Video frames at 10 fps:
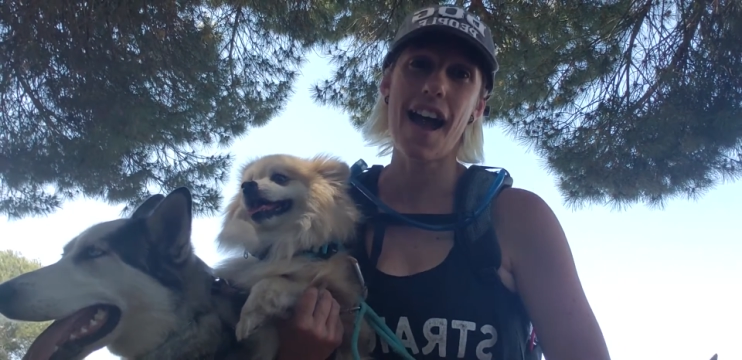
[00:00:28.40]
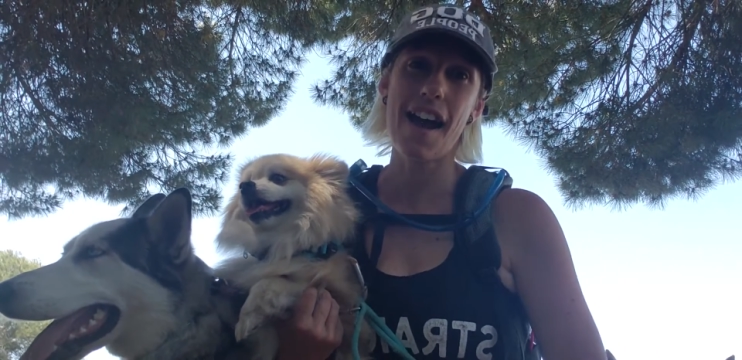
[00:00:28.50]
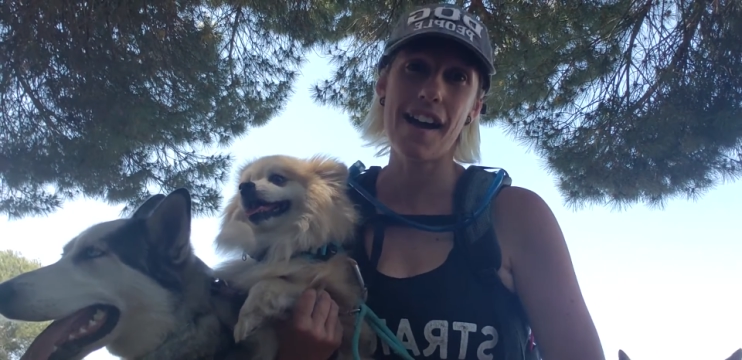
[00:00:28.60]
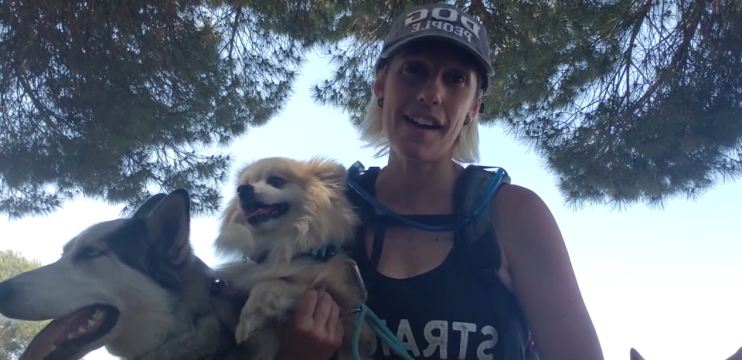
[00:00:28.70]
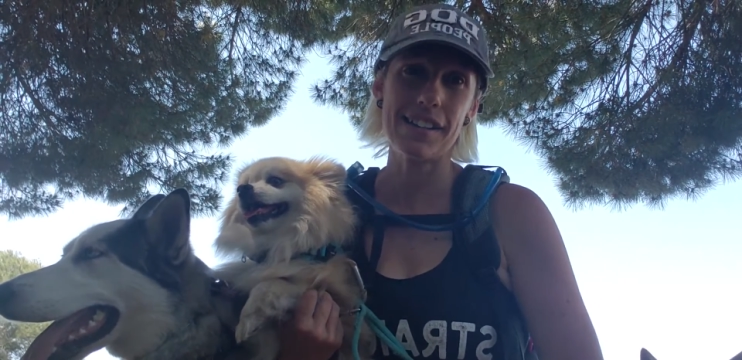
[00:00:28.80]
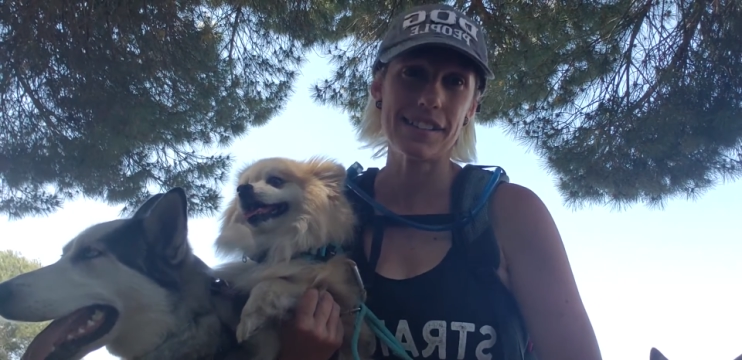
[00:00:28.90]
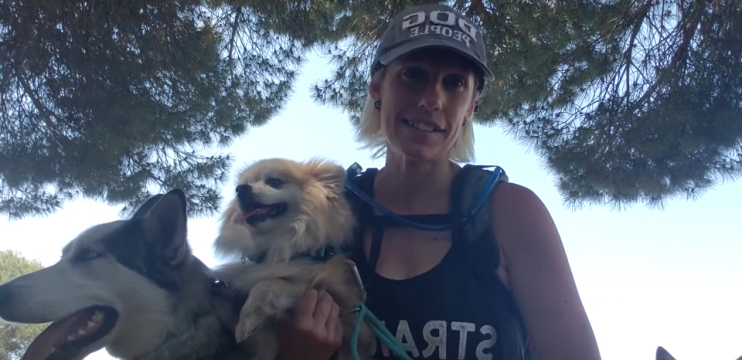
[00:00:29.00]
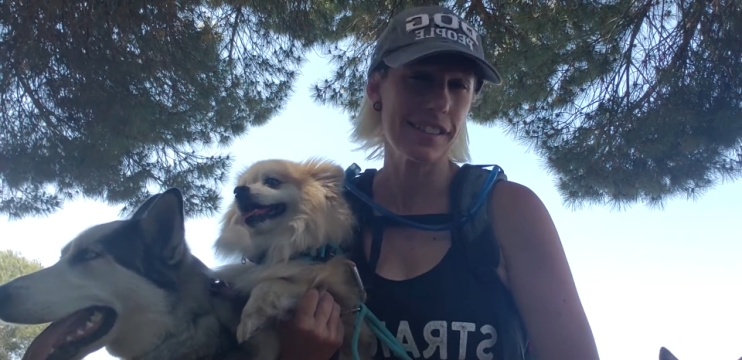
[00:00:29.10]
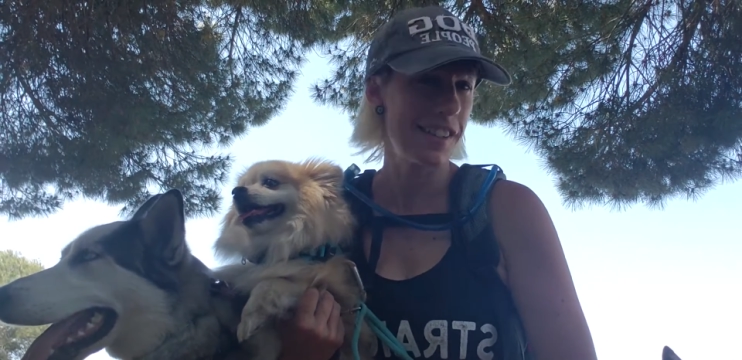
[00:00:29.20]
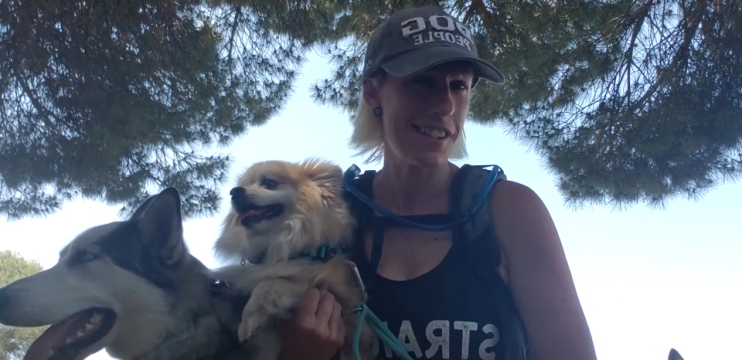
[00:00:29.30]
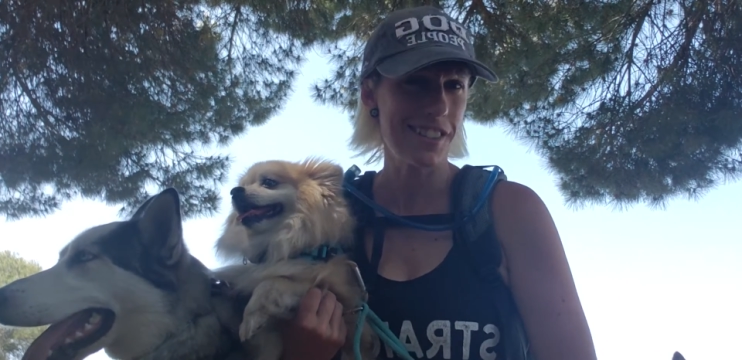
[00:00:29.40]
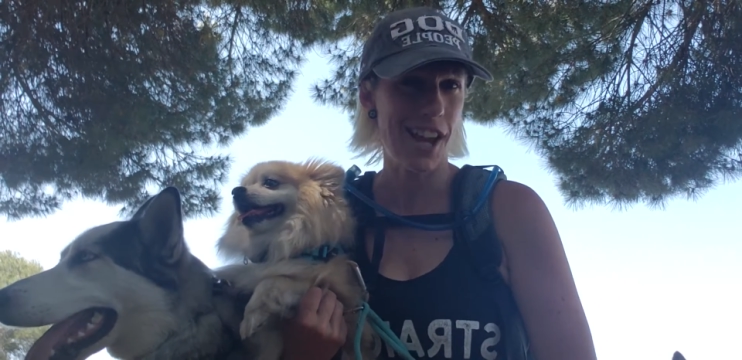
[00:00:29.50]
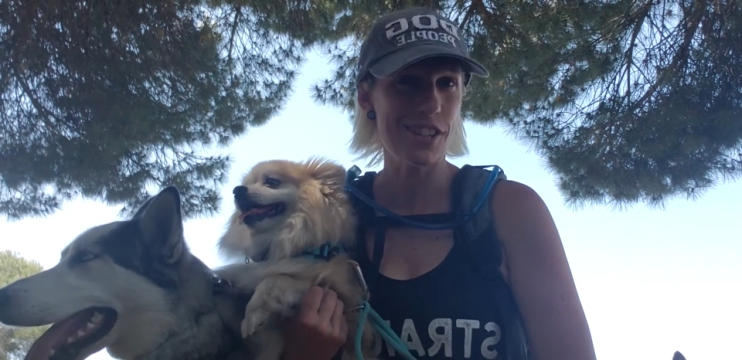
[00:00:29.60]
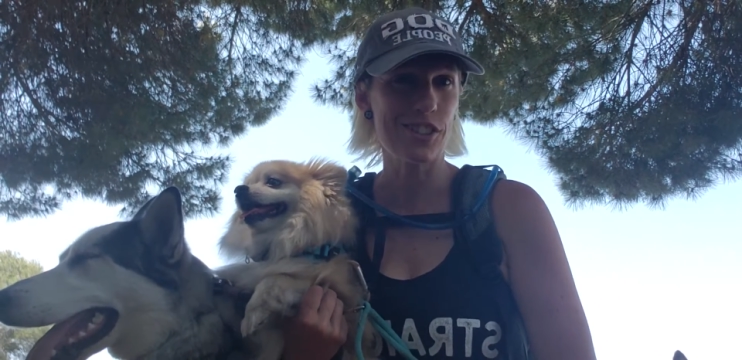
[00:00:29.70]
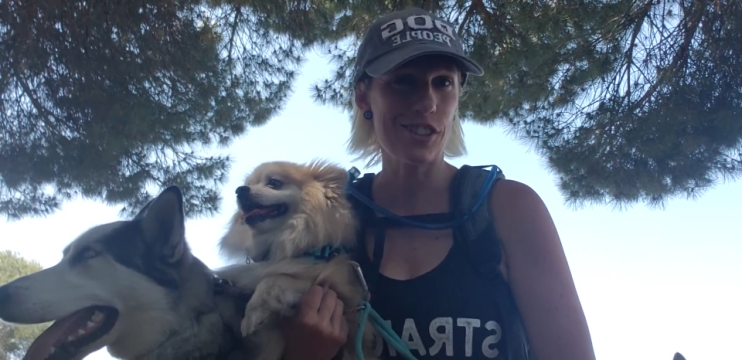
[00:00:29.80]
at Los
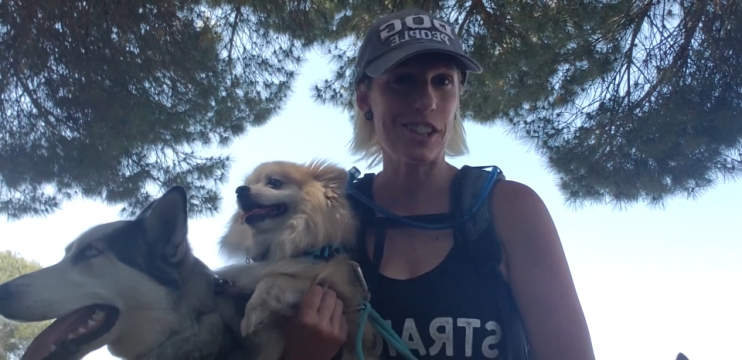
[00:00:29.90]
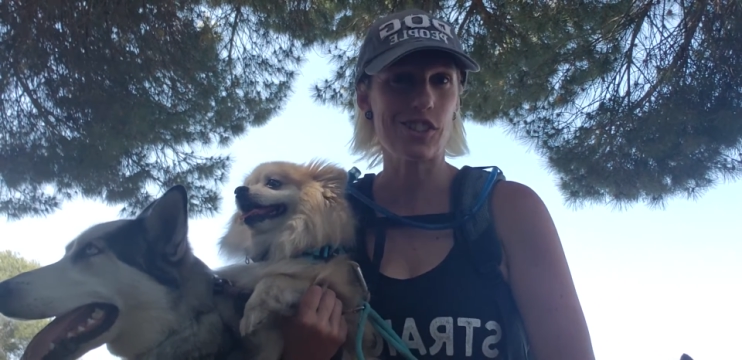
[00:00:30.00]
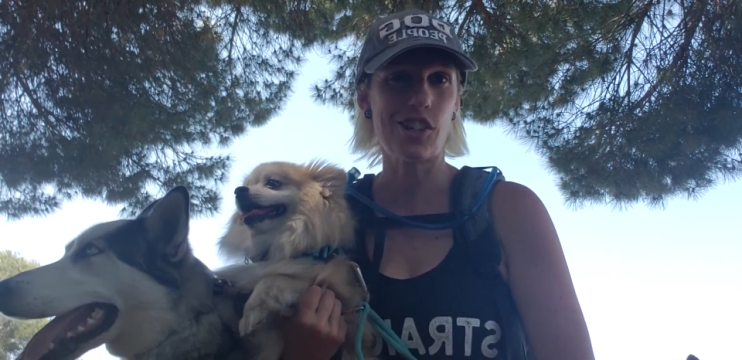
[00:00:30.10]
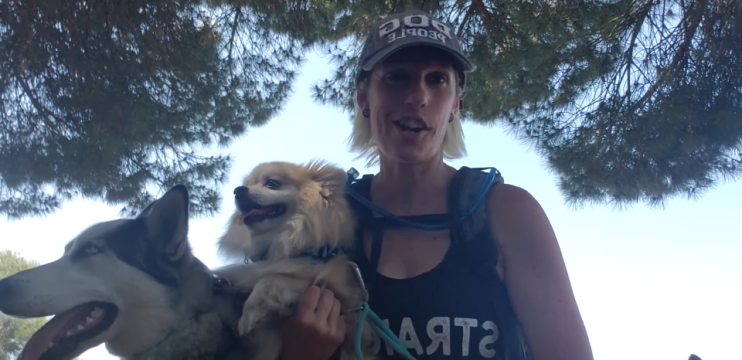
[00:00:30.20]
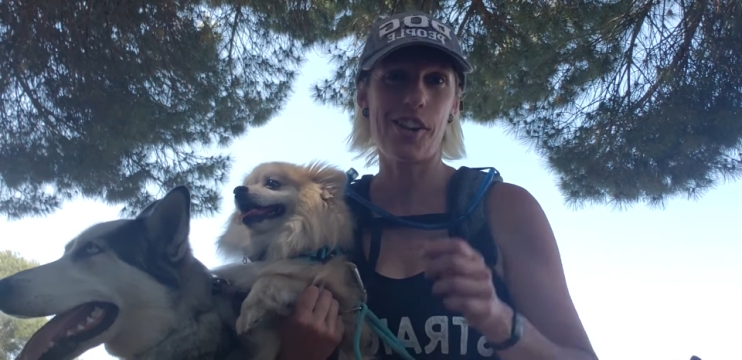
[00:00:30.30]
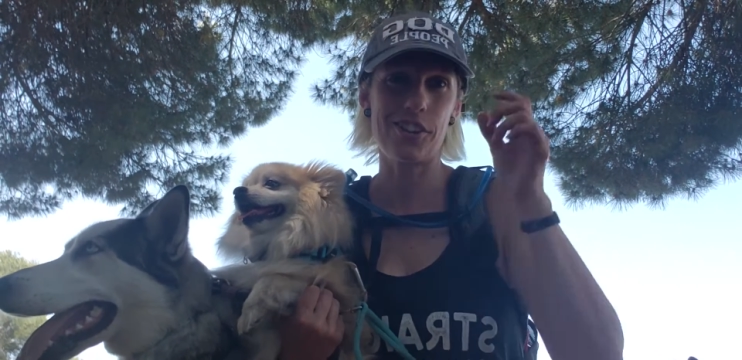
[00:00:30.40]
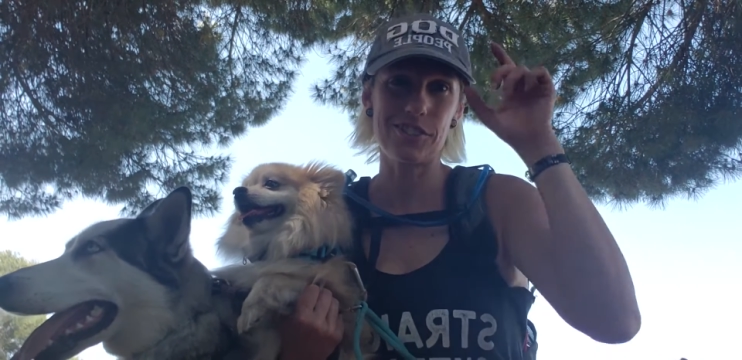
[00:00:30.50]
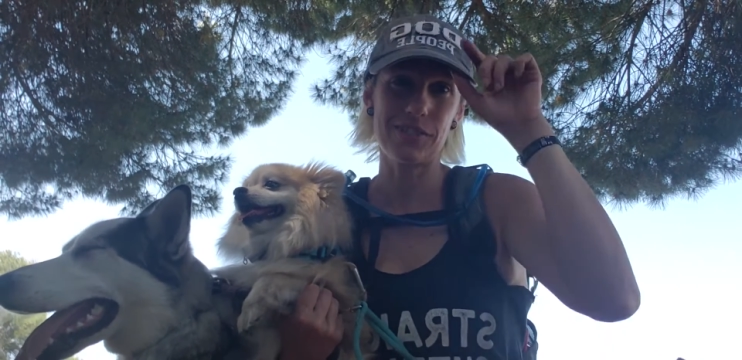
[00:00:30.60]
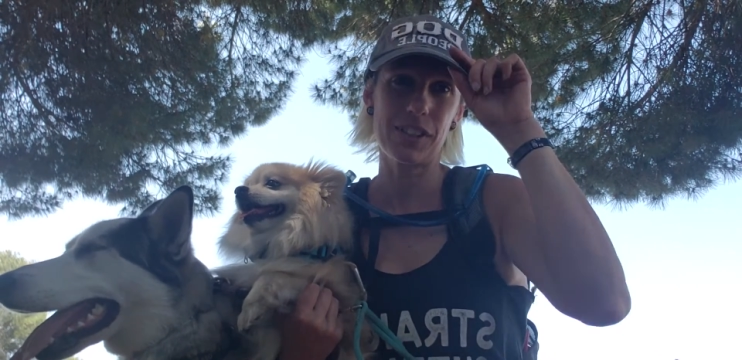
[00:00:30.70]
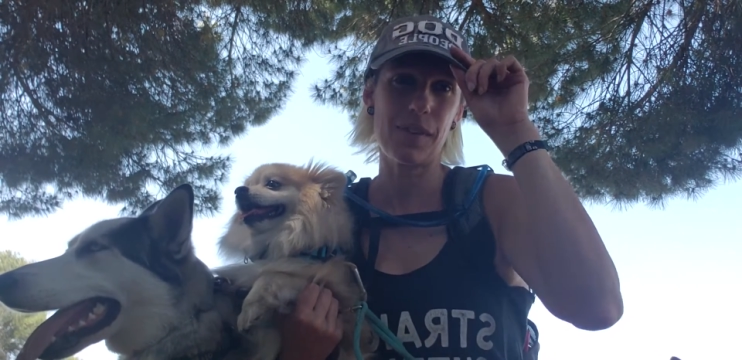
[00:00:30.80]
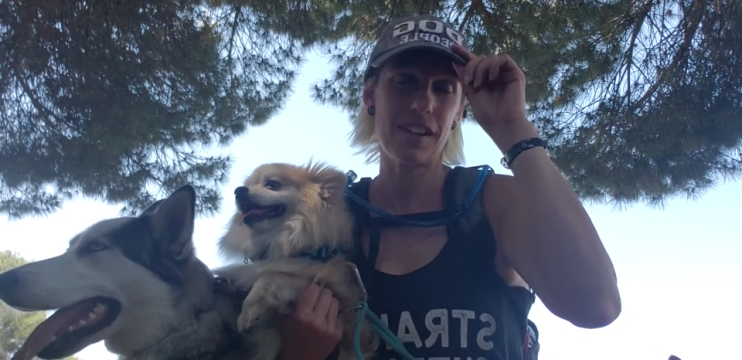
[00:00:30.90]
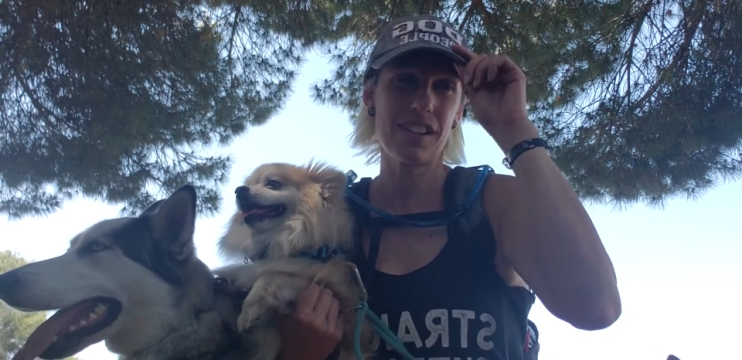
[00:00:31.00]
Gatos Creek Trail. We come out